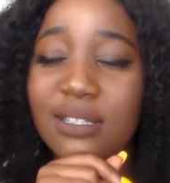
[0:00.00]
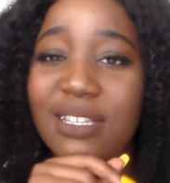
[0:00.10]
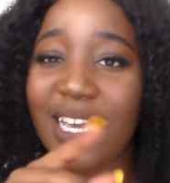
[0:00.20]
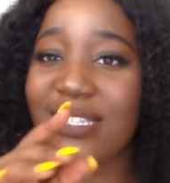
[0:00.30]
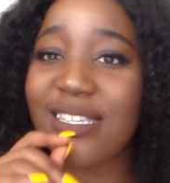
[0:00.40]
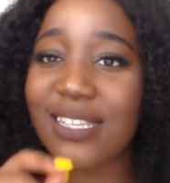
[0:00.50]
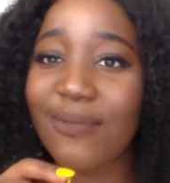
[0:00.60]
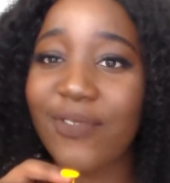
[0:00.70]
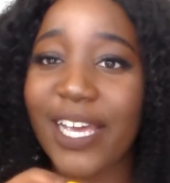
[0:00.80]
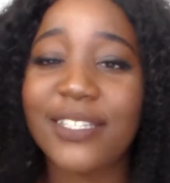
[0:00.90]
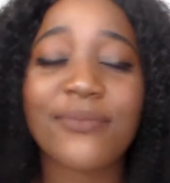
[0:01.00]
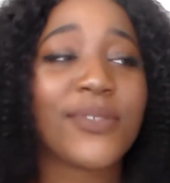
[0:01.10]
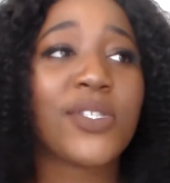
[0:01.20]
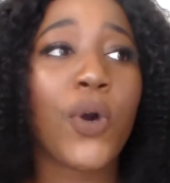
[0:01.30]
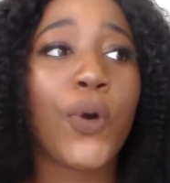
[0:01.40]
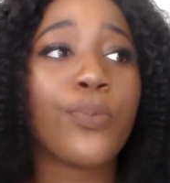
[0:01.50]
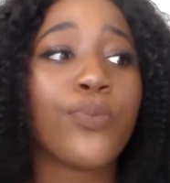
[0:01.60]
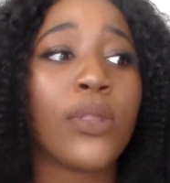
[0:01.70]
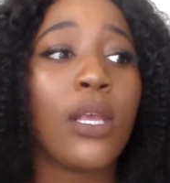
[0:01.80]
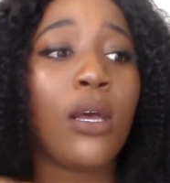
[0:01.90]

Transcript: Yeah, it's the same flight. So